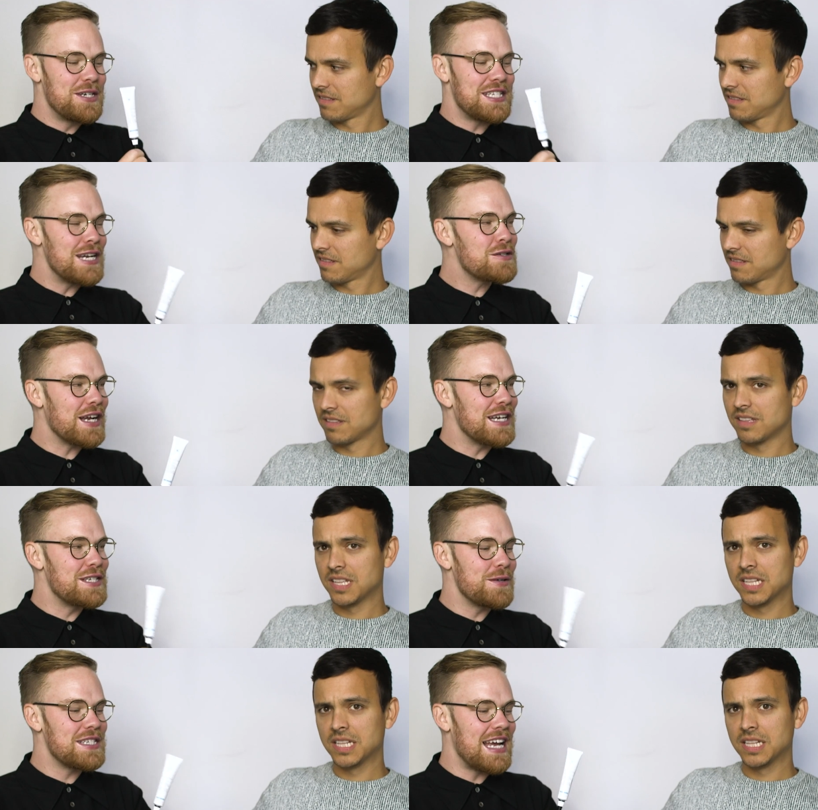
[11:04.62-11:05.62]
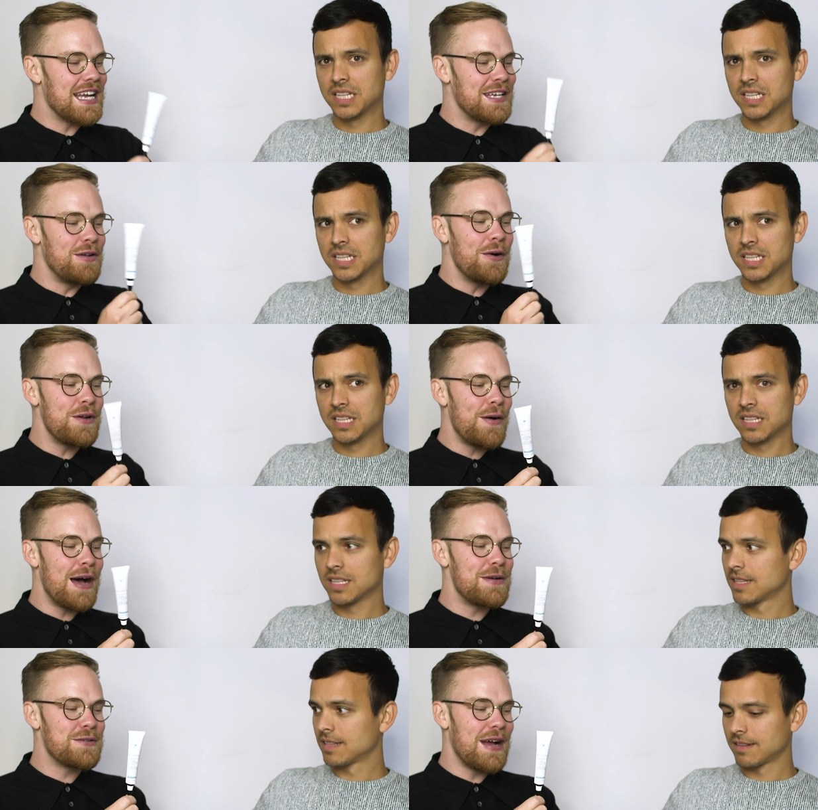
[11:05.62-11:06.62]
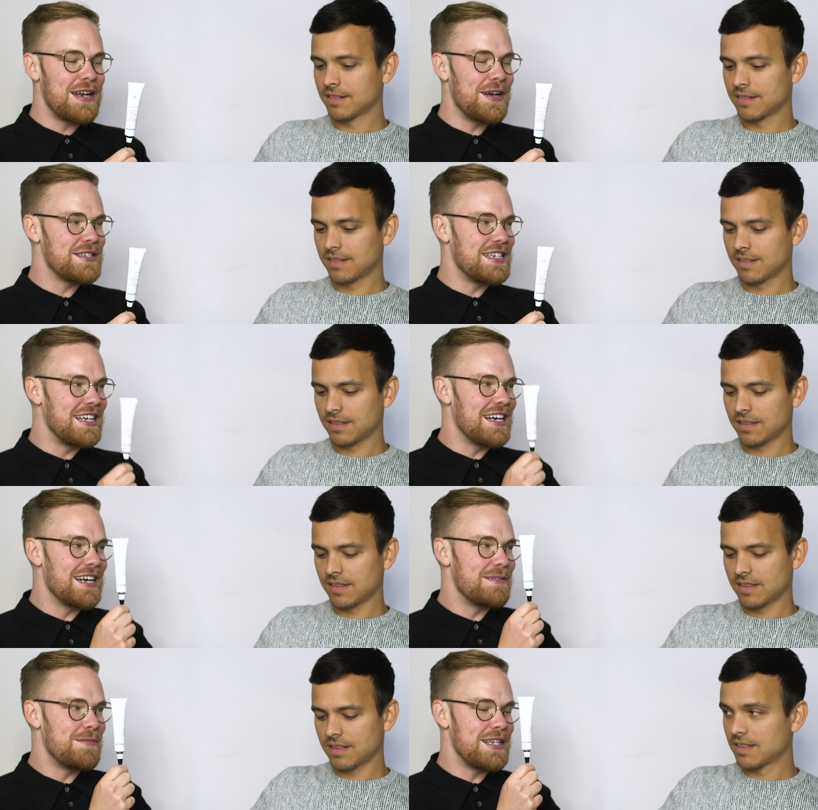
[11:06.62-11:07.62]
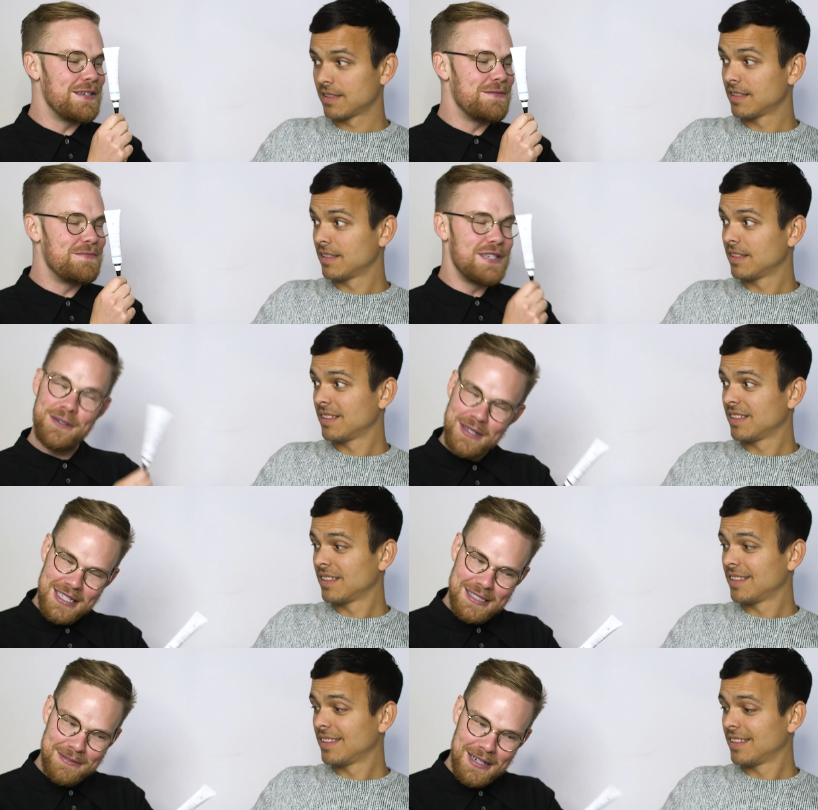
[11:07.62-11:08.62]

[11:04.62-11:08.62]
Speaker 1: which is interesting because you were saying you don't know how much retinol's in here, but you do in this